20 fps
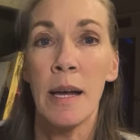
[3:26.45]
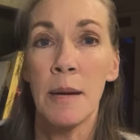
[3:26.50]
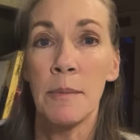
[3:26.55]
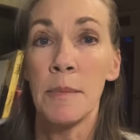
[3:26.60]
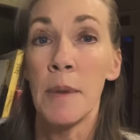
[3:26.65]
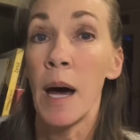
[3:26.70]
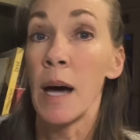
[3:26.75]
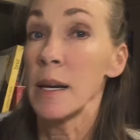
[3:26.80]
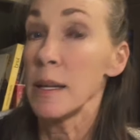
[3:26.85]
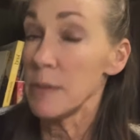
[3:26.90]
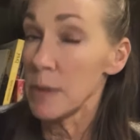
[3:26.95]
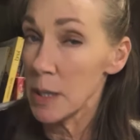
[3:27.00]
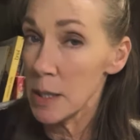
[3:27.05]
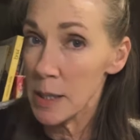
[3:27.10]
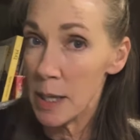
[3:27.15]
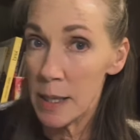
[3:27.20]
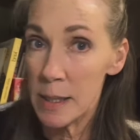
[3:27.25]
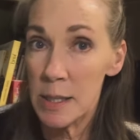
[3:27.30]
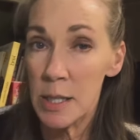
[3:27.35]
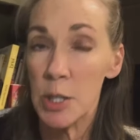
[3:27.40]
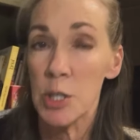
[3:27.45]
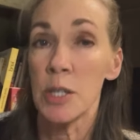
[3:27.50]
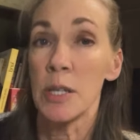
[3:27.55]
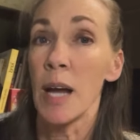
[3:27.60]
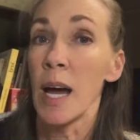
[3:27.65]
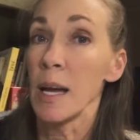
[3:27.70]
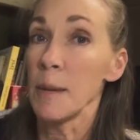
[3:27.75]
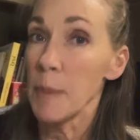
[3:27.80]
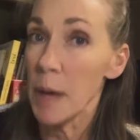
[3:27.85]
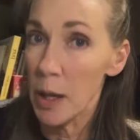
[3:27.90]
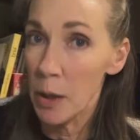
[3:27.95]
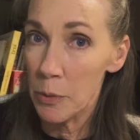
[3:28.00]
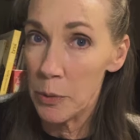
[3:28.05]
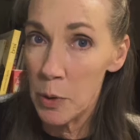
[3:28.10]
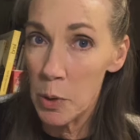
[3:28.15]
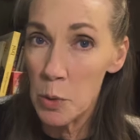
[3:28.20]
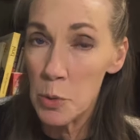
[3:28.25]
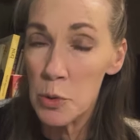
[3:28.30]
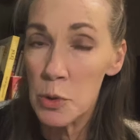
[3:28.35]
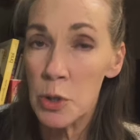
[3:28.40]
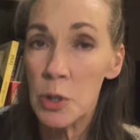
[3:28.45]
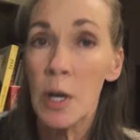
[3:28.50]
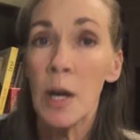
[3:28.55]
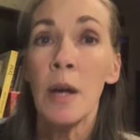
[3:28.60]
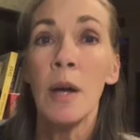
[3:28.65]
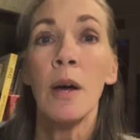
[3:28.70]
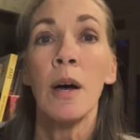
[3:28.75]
am not even a dietitian. I am a health coach.